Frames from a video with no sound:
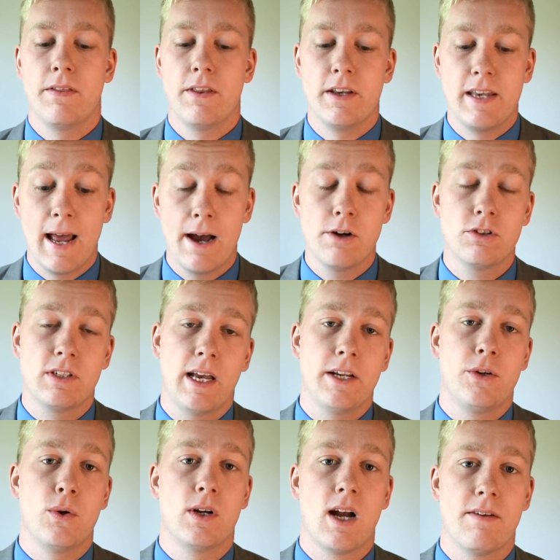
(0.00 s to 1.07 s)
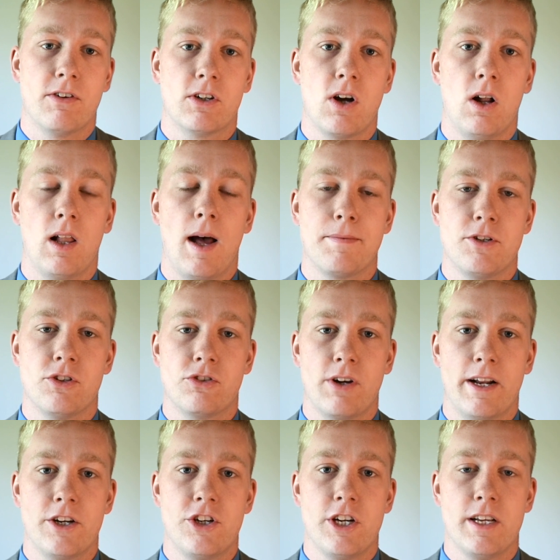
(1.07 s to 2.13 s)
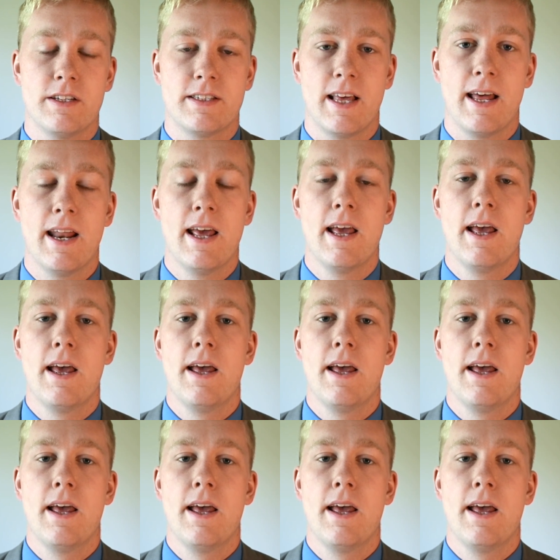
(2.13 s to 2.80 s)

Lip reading: The downside to a covered call option strategy is that